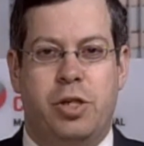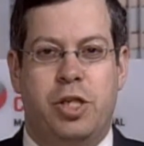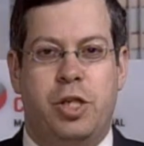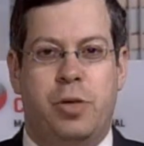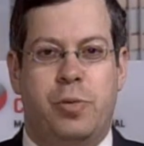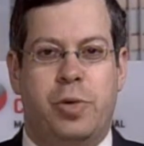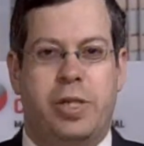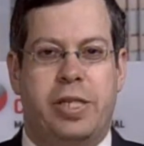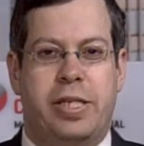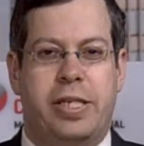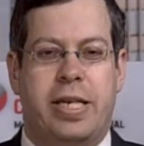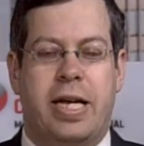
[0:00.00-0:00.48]
She
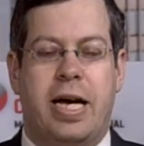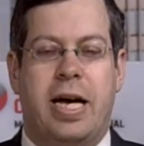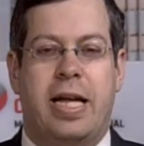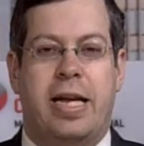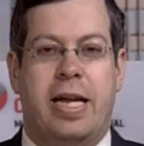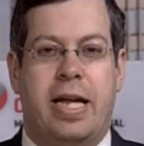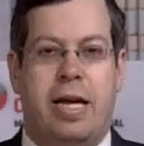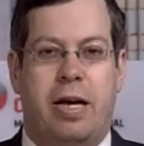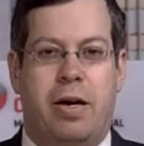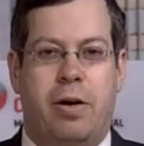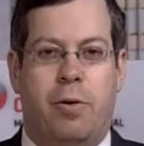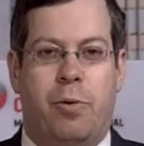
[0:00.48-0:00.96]
was
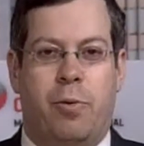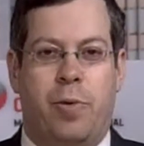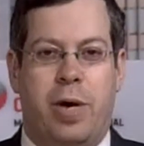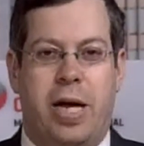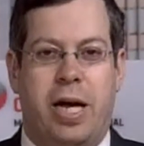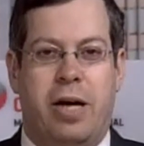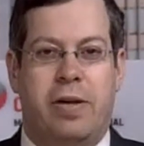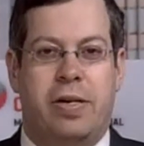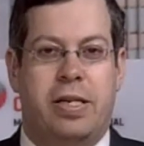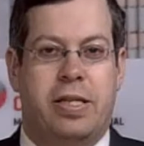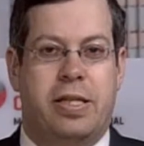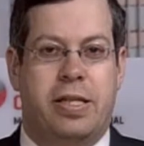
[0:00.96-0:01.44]
not
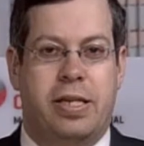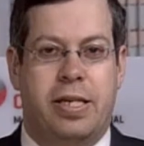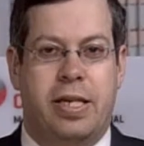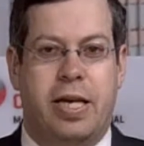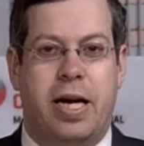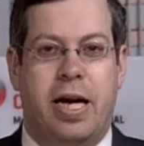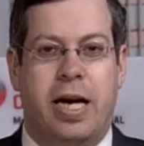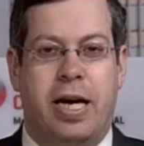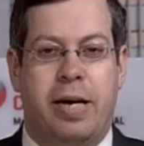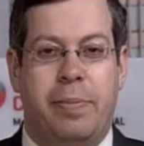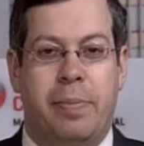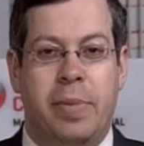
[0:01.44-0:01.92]
around at the
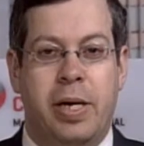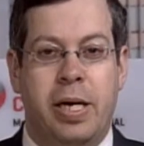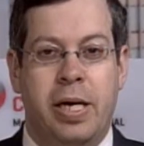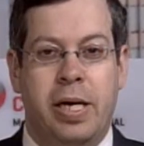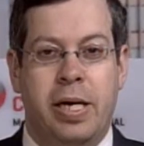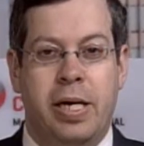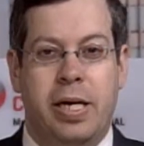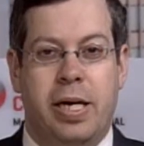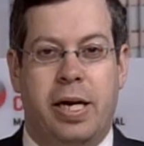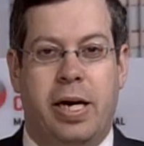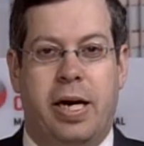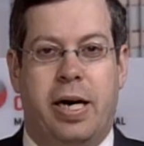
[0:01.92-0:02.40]
time
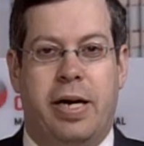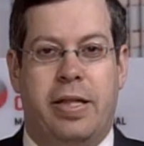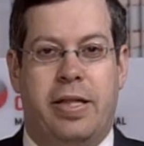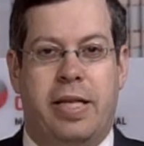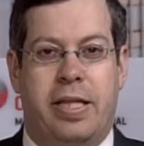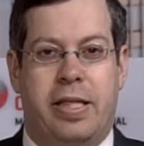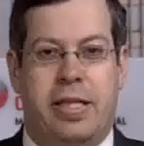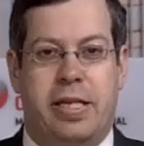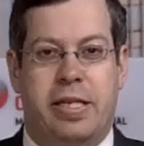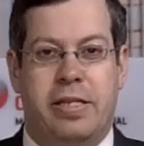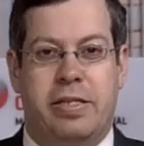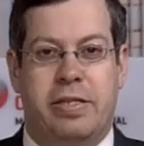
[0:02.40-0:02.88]

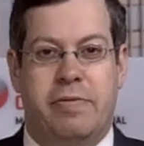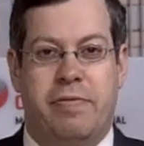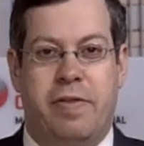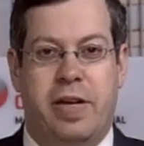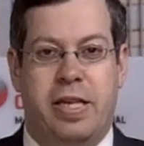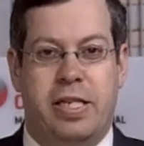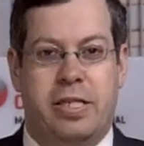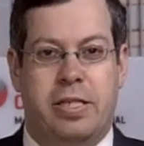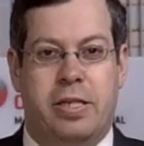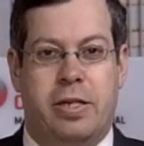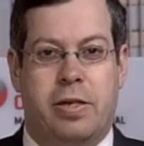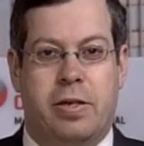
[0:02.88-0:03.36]
that these
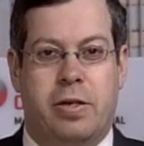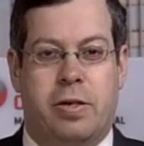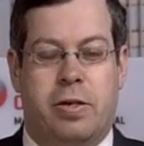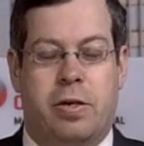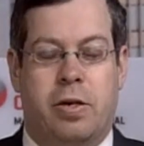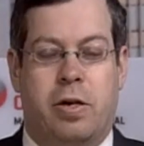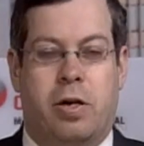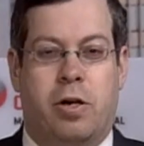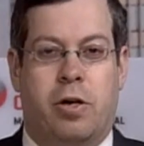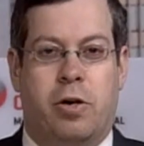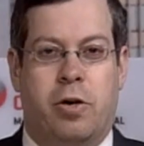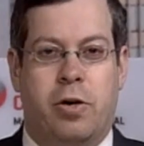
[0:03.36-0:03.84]
events
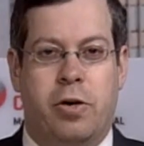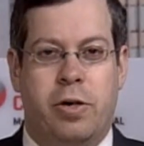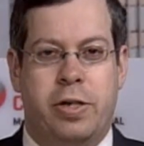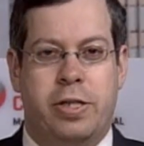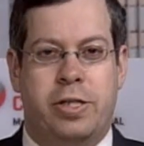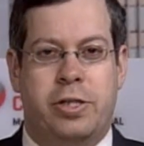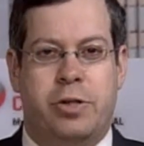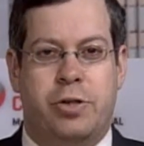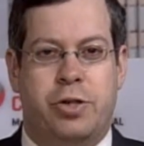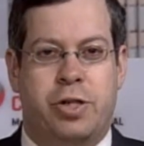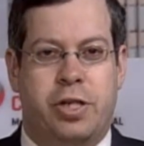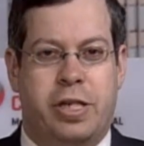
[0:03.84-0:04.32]
occurred,
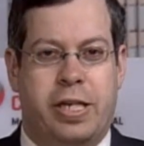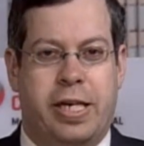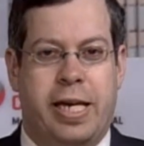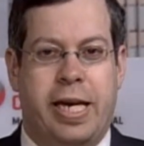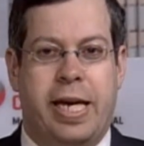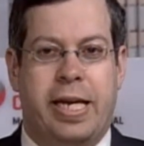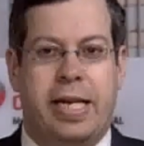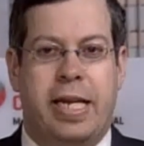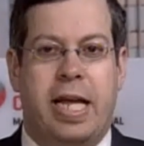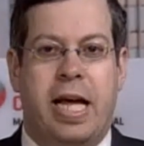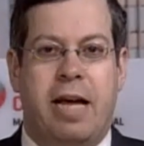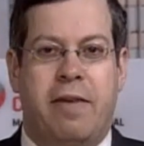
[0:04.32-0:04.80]
so she
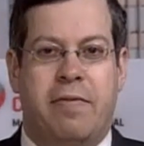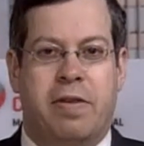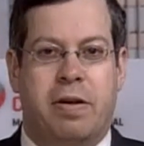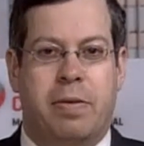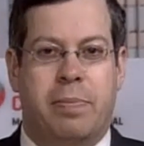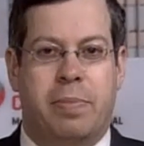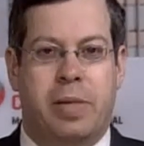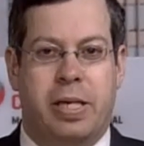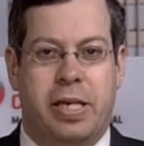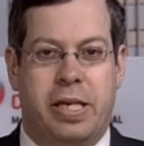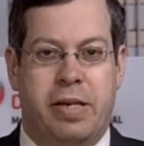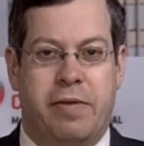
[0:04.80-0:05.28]
can't have
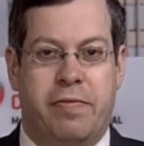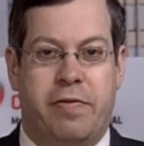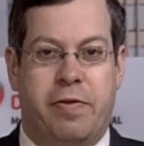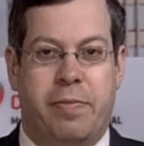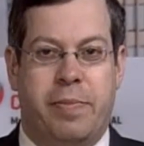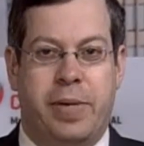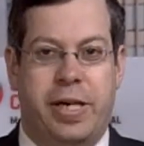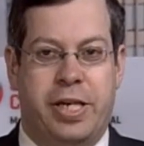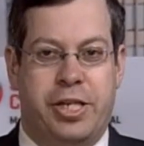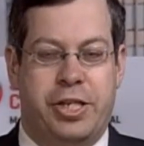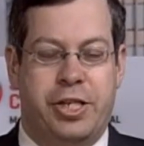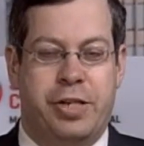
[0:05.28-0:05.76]
complete
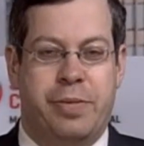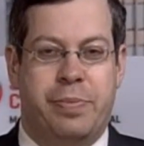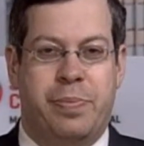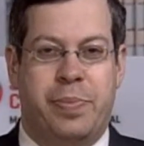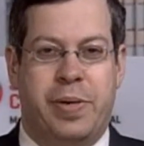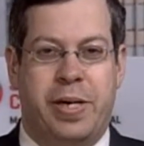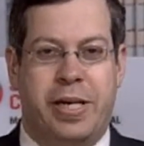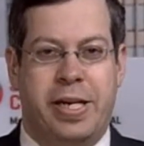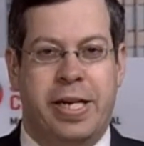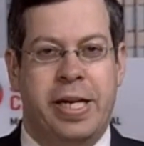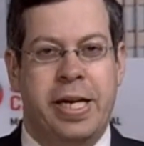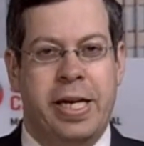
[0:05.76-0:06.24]
information,
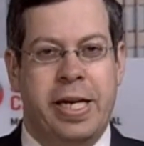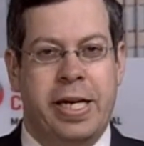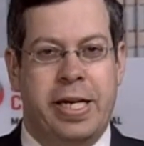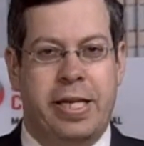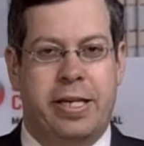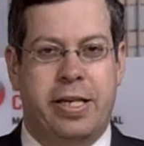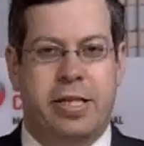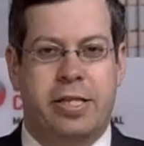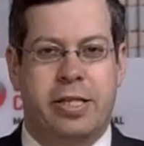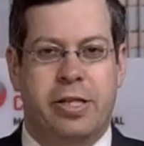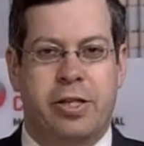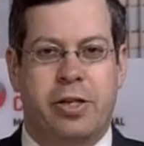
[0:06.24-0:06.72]
but it
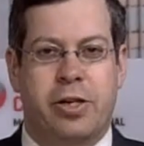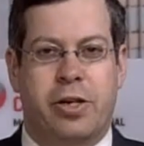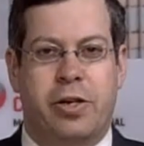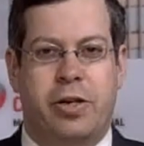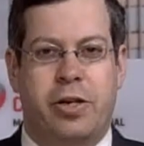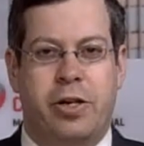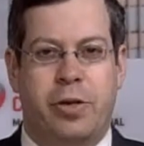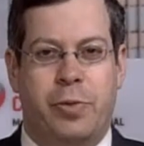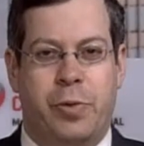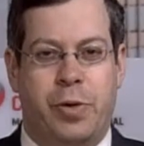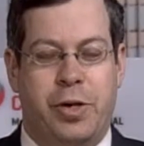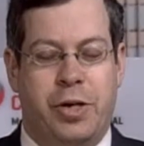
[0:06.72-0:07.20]
doesn't look
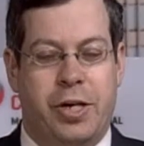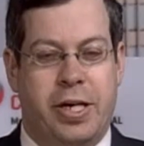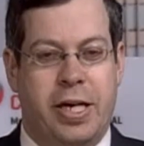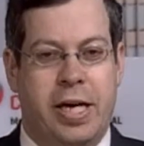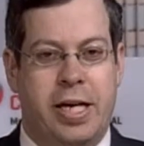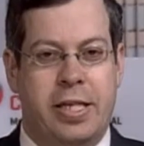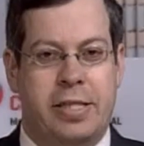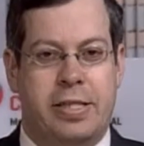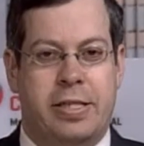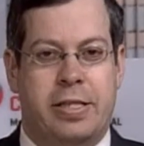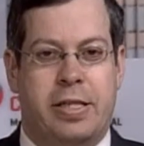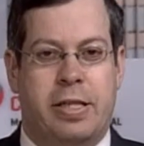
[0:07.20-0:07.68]
good when you're
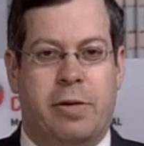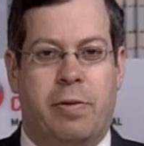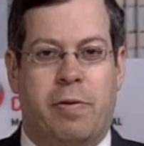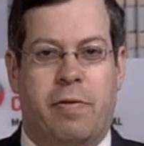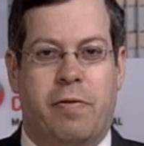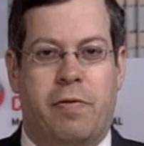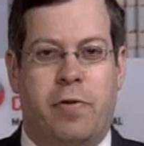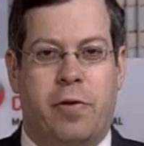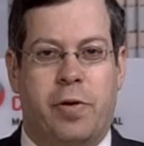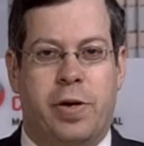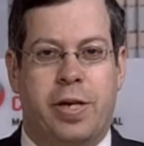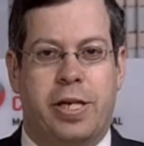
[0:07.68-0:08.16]
constantly
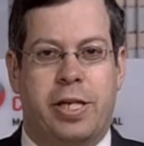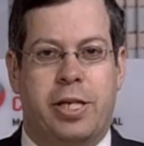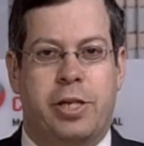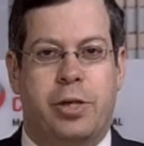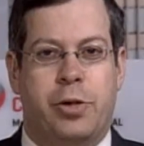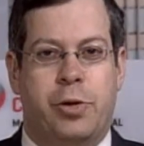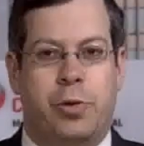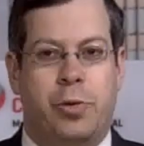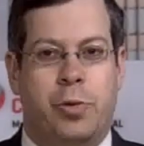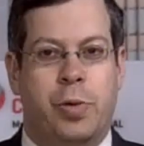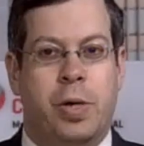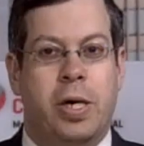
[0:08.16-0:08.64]
referring
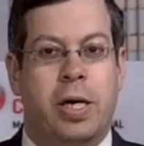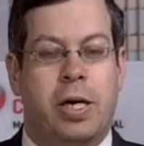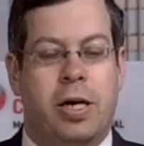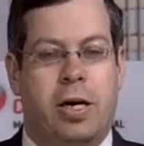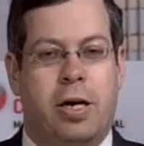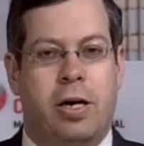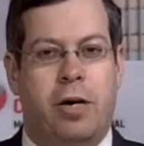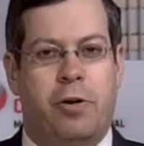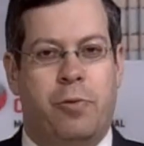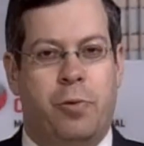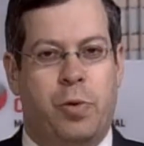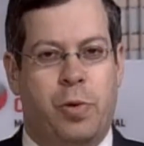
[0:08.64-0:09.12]
to,
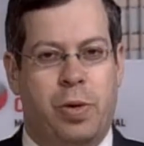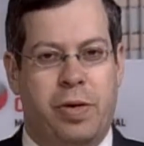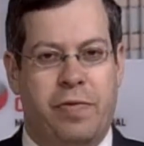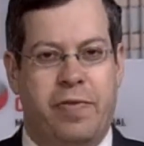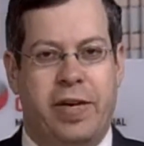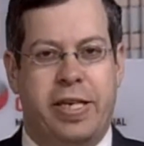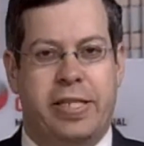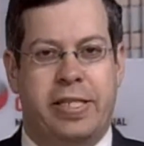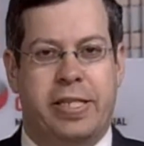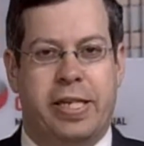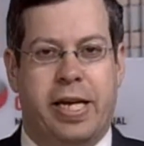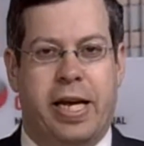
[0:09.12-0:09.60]
we're
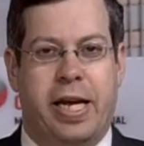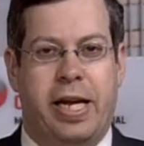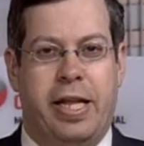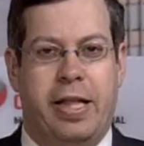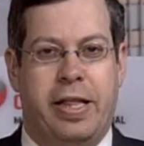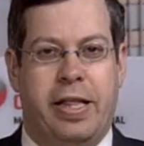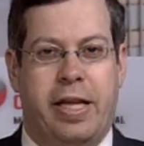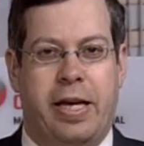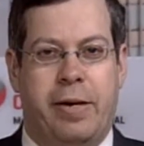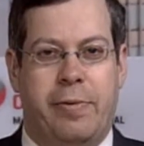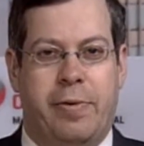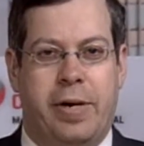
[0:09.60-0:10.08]

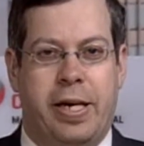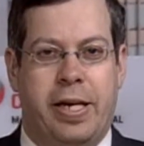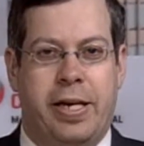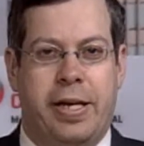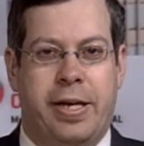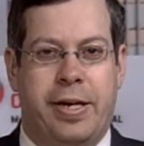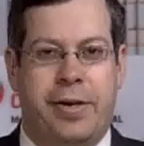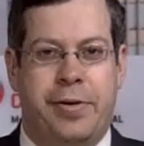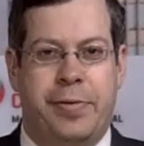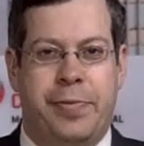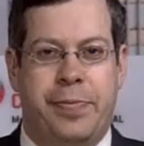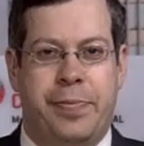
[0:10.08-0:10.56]
investigating that right
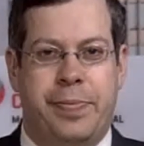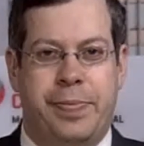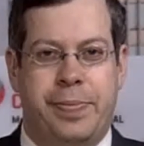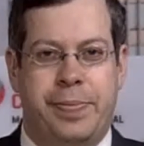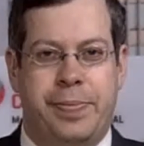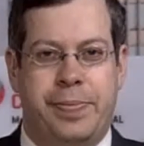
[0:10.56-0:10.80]
now.